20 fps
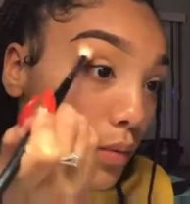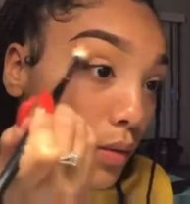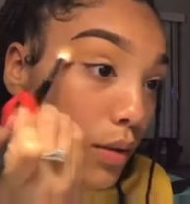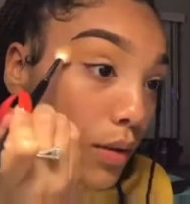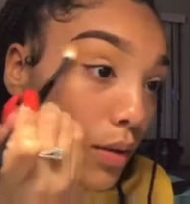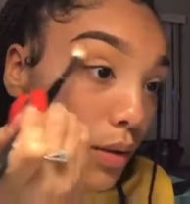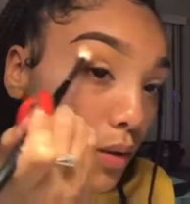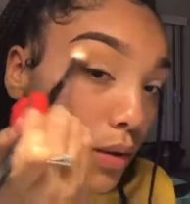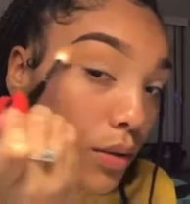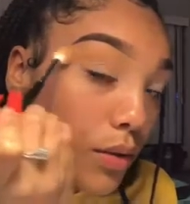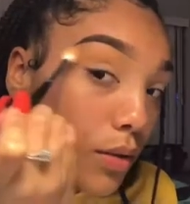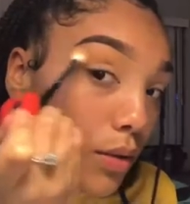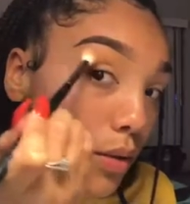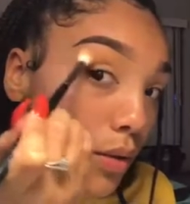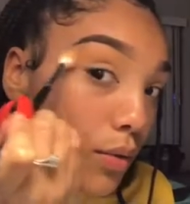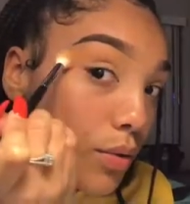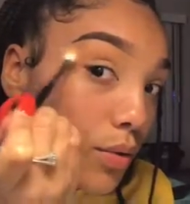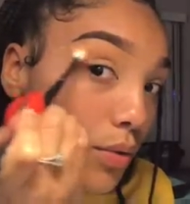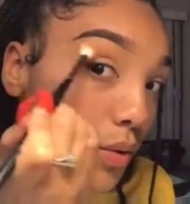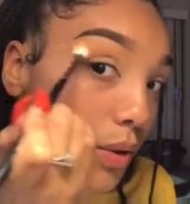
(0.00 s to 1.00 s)
And just
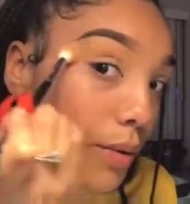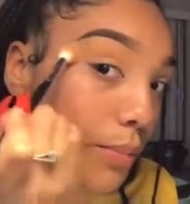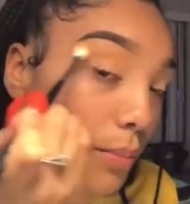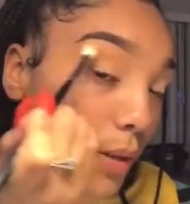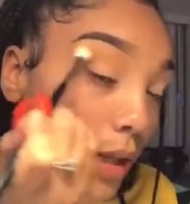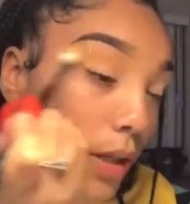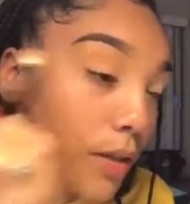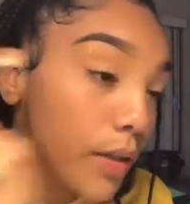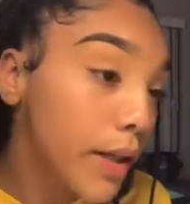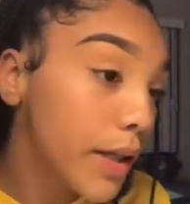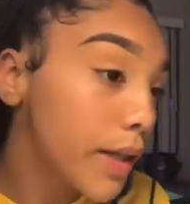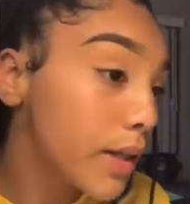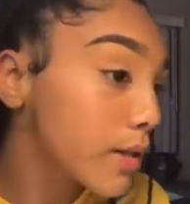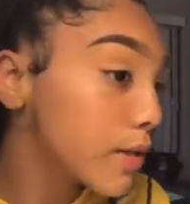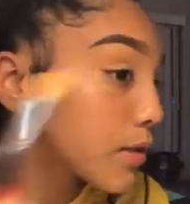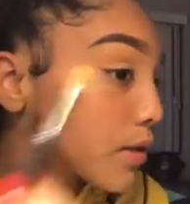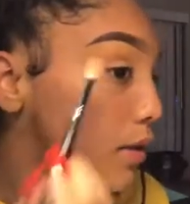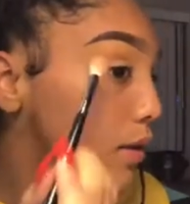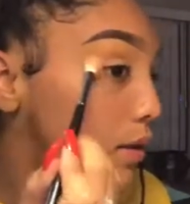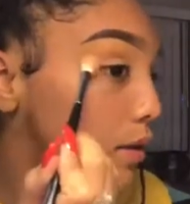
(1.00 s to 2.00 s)
go straight back like
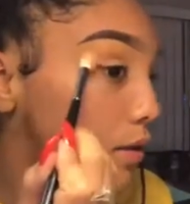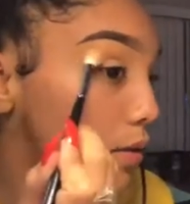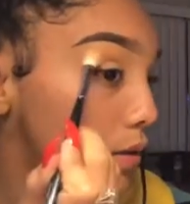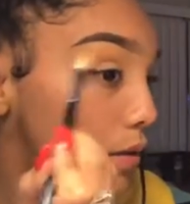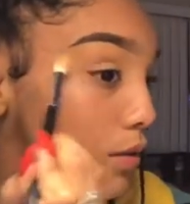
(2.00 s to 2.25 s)
that,